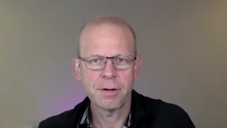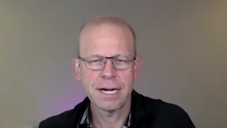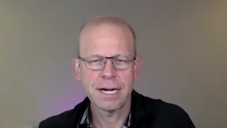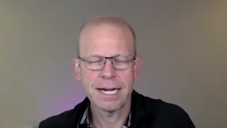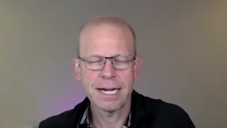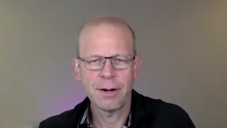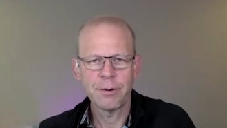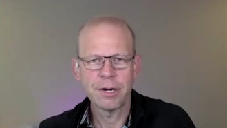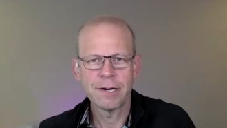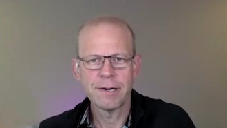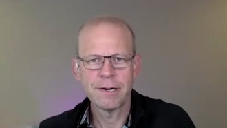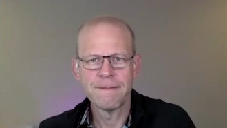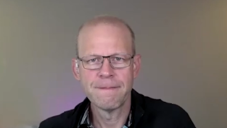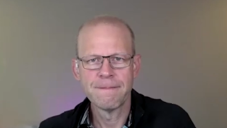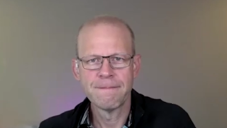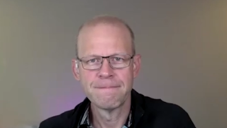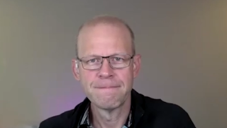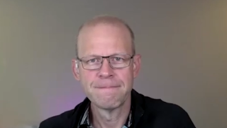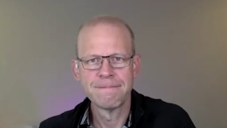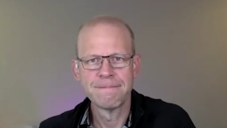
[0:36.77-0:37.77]
I'm great. How are
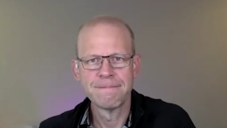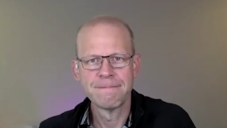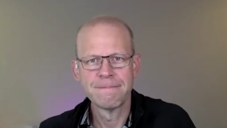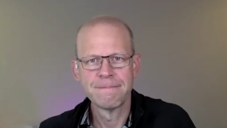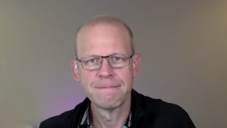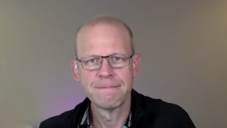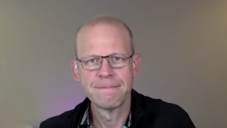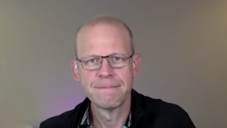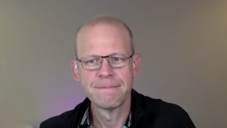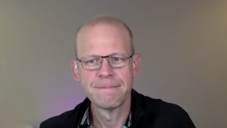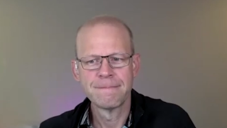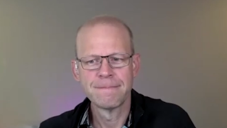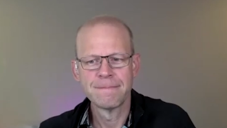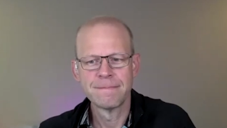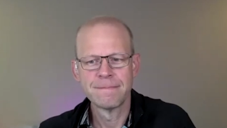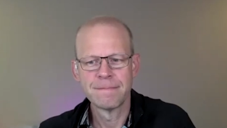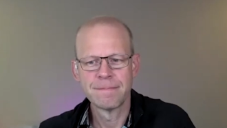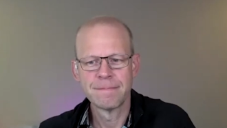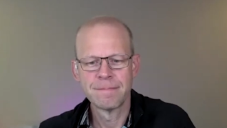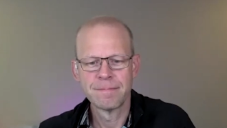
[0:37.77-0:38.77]
you?
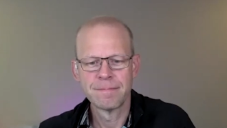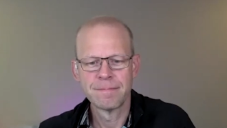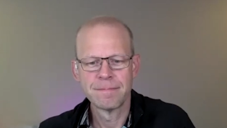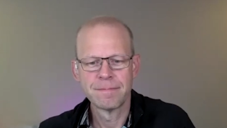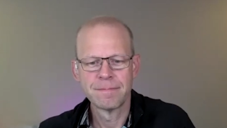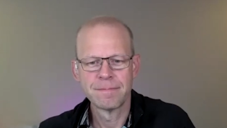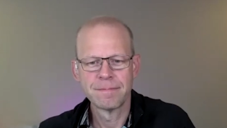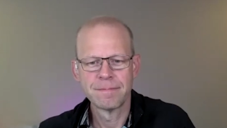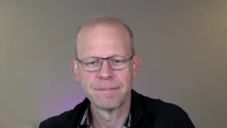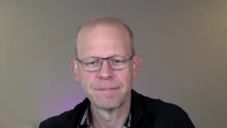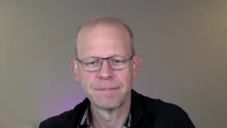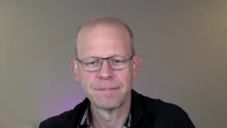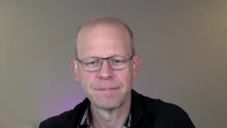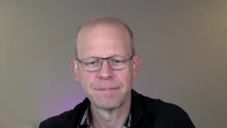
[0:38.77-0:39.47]
I'm a little, uh, I'm a